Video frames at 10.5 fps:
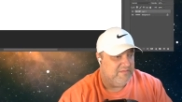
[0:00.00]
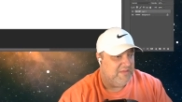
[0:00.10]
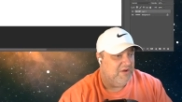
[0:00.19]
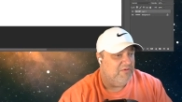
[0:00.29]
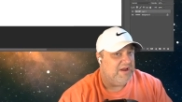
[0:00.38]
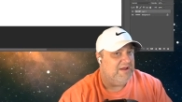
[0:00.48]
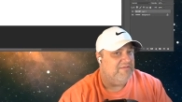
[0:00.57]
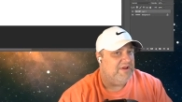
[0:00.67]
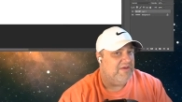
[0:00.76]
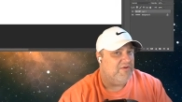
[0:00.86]
We could
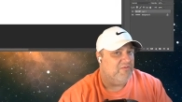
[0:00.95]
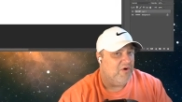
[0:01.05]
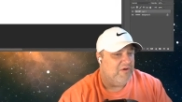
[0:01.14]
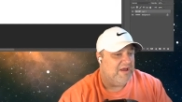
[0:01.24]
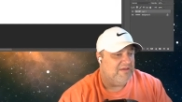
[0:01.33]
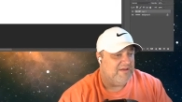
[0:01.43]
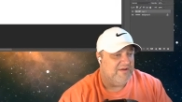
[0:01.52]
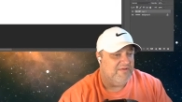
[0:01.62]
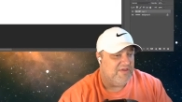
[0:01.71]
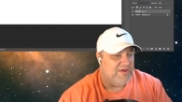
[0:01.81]
even get the ROAS and
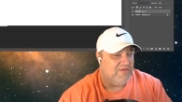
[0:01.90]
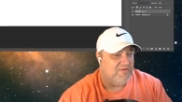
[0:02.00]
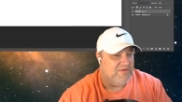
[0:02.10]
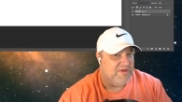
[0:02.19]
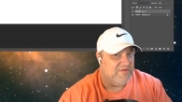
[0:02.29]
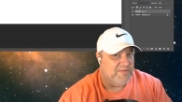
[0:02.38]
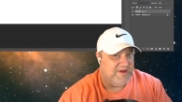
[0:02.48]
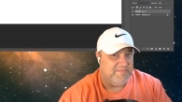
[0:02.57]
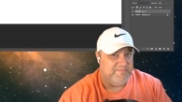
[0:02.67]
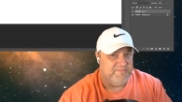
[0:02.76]
everything through this,
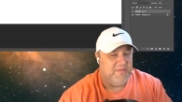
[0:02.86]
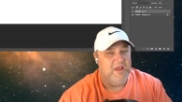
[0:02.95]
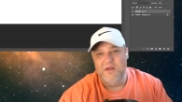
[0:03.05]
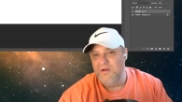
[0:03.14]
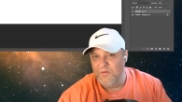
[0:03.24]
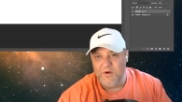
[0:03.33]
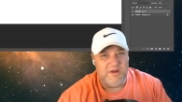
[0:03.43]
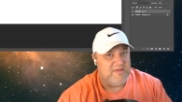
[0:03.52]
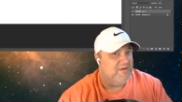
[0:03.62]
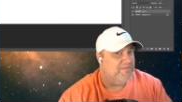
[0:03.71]
but I'm going
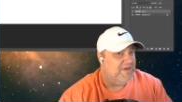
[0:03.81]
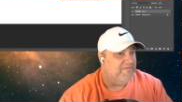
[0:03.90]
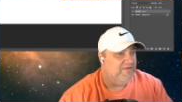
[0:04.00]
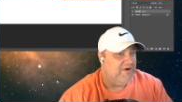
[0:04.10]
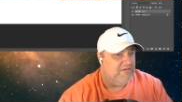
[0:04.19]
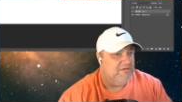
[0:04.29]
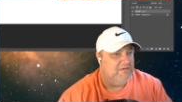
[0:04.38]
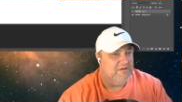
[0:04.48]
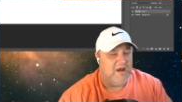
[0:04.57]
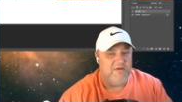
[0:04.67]
to skip that for now.
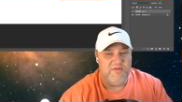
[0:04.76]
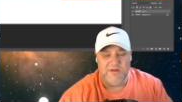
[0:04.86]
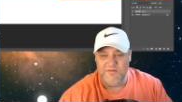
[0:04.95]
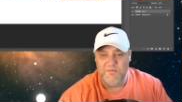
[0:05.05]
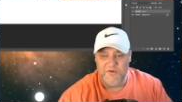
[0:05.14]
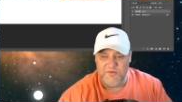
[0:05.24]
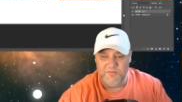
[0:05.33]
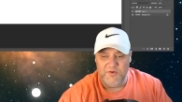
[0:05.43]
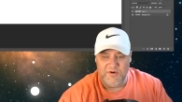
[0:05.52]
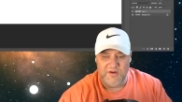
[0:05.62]
I think the most
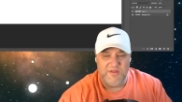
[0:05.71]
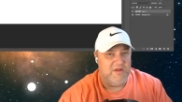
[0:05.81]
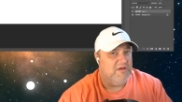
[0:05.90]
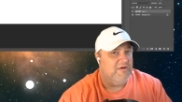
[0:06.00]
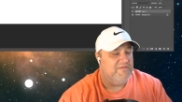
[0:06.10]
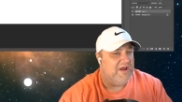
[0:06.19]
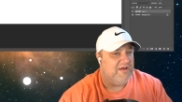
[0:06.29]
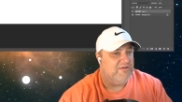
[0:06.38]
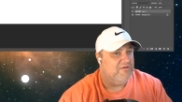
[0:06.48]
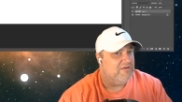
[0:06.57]
important thing you have to
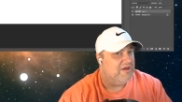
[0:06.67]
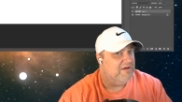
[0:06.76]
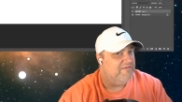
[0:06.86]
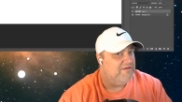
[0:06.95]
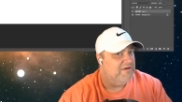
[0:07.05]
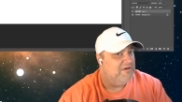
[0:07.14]
ask yourself